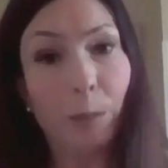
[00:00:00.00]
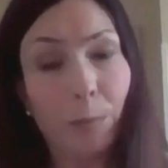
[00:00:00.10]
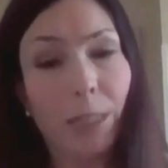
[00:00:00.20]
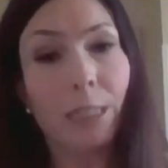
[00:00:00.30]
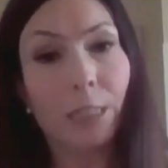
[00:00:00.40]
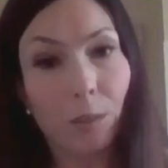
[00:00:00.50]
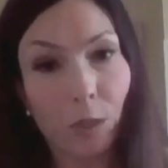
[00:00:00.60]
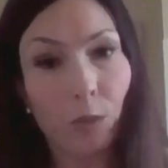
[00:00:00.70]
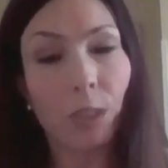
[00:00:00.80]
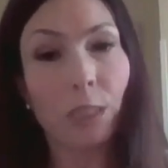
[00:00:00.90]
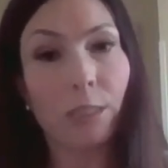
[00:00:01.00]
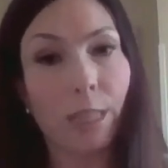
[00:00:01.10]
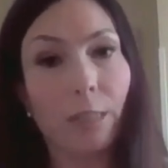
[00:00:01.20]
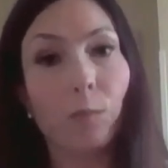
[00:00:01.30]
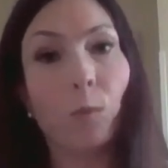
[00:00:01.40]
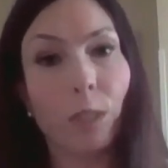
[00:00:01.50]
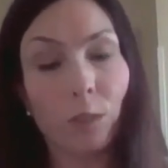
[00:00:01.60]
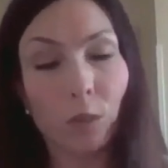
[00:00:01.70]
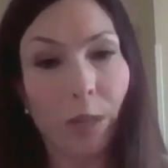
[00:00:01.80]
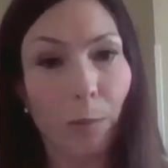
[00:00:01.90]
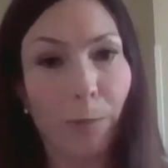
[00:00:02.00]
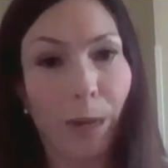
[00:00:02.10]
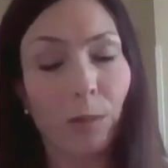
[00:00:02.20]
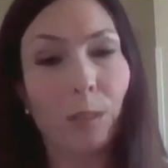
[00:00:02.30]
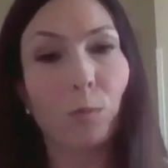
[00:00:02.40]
people and institutions that wanted to help out,